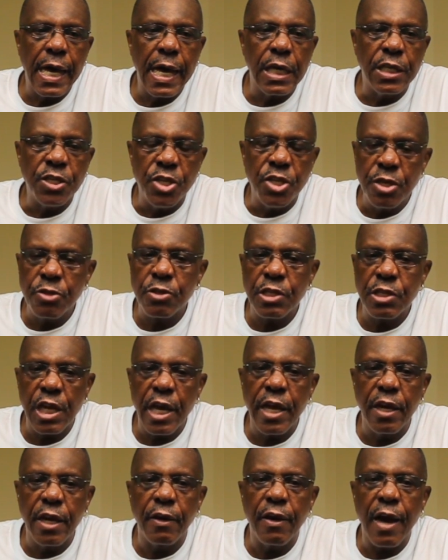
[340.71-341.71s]
Years
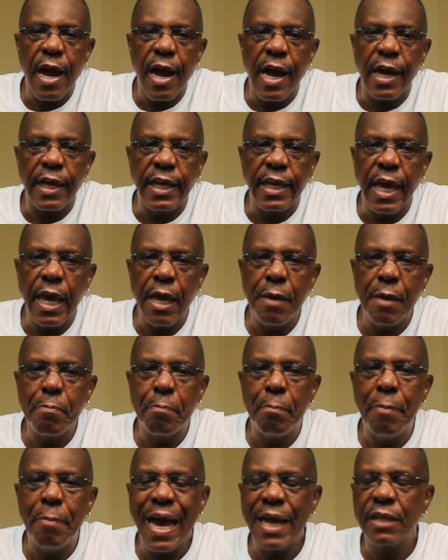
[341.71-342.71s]
later, I came
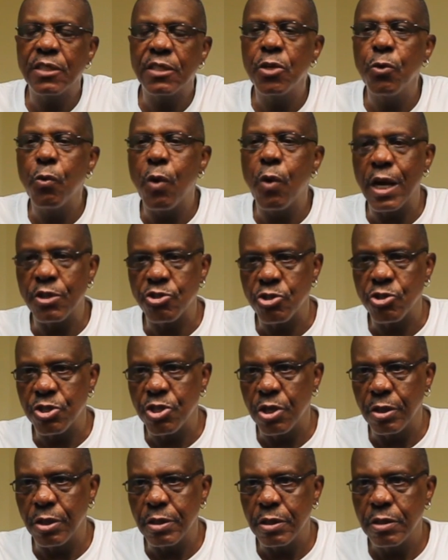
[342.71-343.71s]
back to
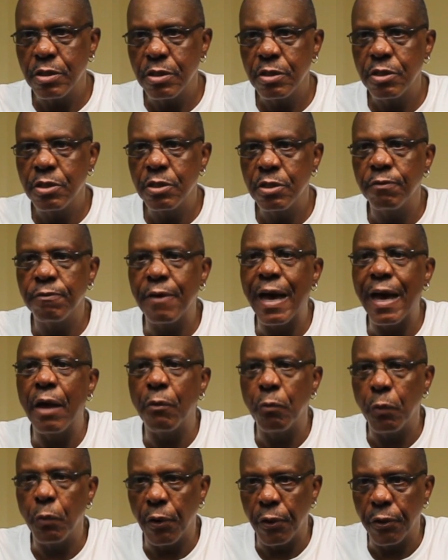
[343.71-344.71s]
Washington to
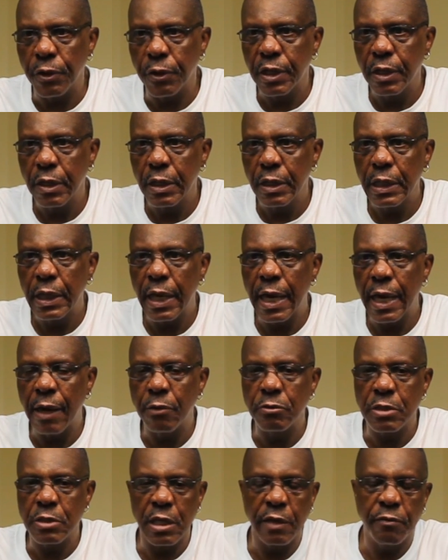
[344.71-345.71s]
find work. I
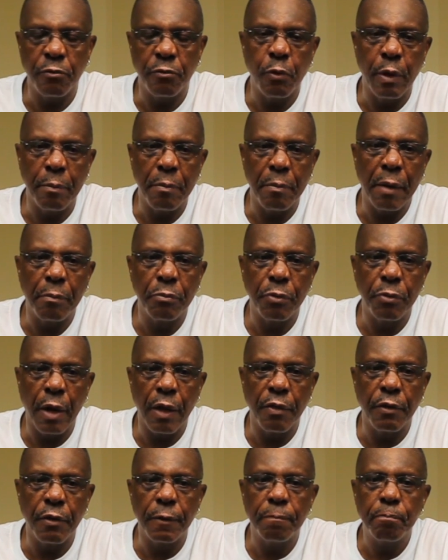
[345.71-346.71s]
was living with my
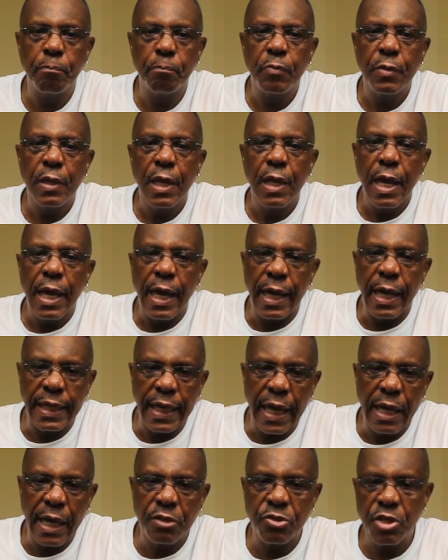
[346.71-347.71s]
brother. I
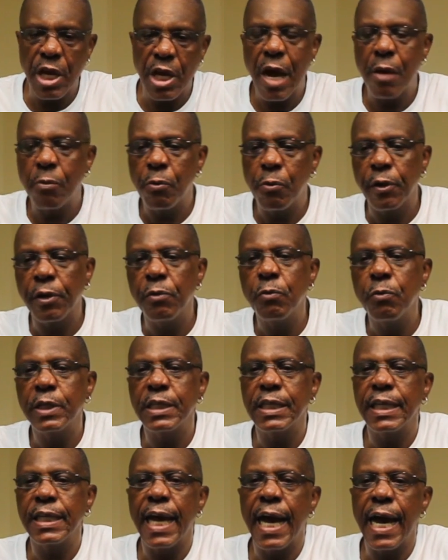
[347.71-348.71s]
got a job working with
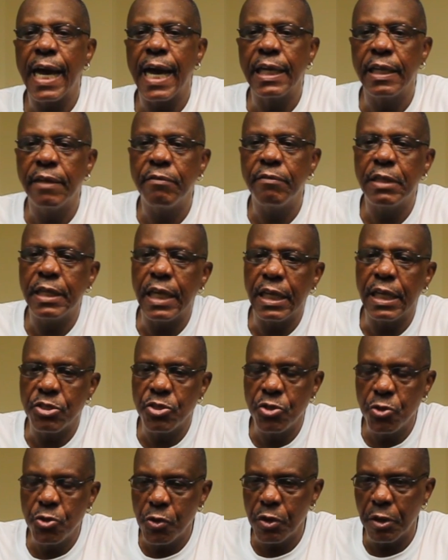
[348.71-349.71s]
the guy living next
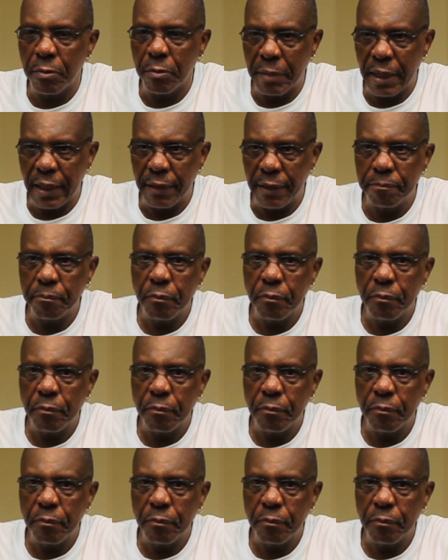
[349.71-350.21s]
door to me.